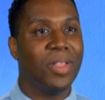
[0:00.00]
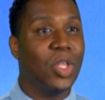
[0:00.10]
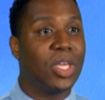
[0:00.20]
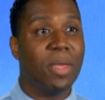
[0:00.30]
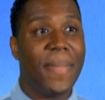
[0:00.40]

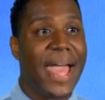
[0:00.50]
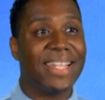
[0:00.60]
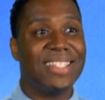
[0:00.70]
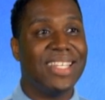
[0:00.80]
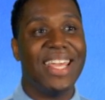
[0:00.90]
Looking
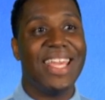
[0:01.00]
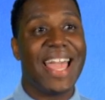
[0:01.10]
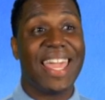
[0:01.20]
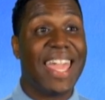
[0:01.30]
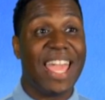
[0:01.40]
back today,
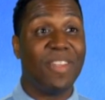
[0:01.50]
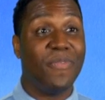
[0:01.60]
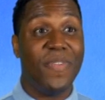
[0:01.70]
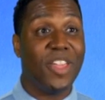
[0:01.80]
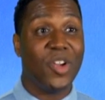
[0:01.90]
I can't
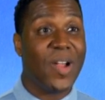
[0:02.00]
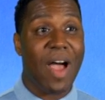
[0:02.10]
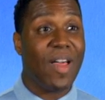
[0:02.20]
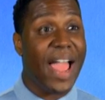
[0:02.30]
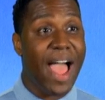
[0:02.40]
figure
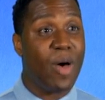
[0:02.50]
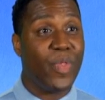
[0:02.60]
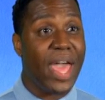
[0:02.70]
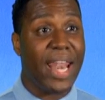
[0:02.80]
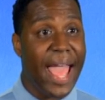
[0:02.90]
out how
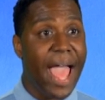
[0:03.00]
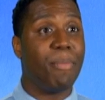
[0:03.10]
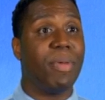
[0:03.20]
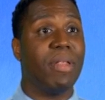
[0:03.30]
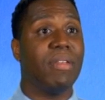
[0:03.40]
that
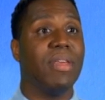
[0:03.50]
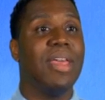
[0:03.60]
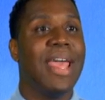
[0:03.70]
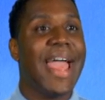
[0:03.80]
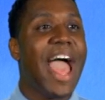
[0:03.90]
happened.
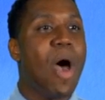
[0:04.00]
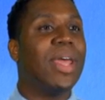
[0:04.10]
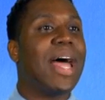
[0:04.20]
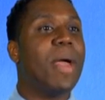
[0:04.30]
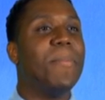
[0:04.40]
How
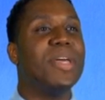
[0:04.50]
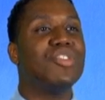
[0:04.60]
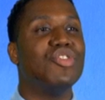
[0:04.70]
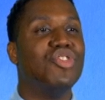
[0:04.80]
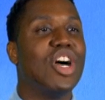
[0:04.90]
had I
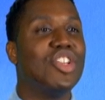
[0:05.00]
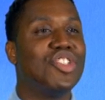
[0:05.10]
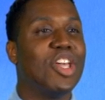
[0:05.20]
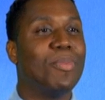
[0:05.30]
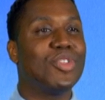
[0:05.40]

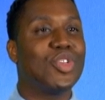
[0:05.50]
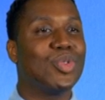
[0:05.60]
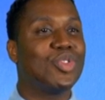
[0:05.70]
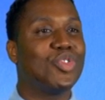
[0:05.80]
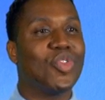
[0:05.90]
misjudged him
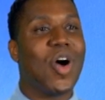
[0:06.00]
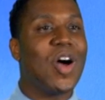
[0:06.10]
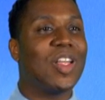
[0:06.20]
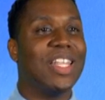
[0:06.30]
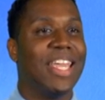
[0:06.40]
so
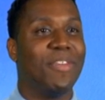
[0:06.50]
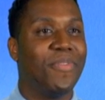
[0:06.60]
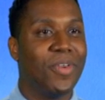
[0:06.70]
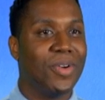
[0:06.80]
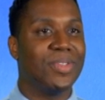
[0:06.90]
strongly at
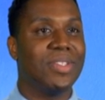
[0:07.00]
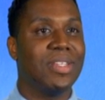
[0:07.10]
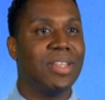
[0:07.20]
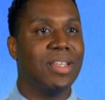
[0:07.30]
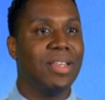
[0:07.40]
first?
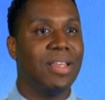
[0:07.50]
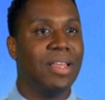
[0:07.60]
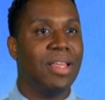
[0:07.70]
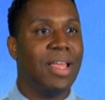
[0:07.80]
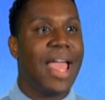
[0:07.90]

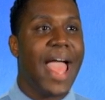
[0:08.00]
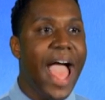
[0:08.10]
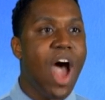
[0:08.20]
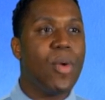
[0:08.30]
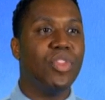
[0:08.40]

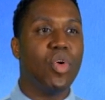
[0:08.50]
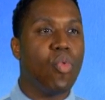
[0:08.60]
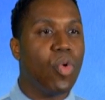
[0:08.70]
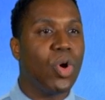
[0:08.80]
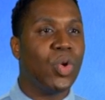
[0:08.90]
How in the
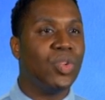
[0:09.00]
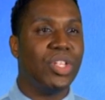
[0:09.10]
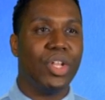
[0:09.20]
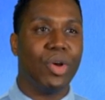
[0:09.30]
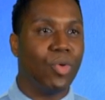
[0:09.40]
world
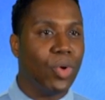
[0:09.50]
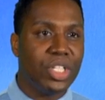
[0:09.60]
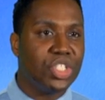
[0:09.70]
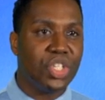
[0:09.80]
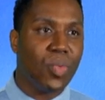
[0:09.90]
did a
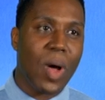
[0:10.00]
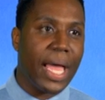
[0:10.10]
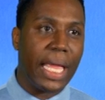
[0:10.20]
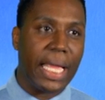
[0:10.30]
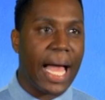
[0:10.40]
grungy
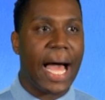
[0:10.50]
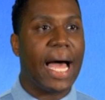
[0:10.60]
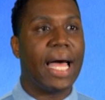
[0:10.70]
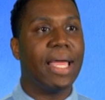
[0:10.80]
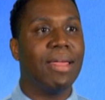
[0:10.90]
white
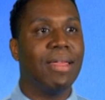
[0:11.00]
guy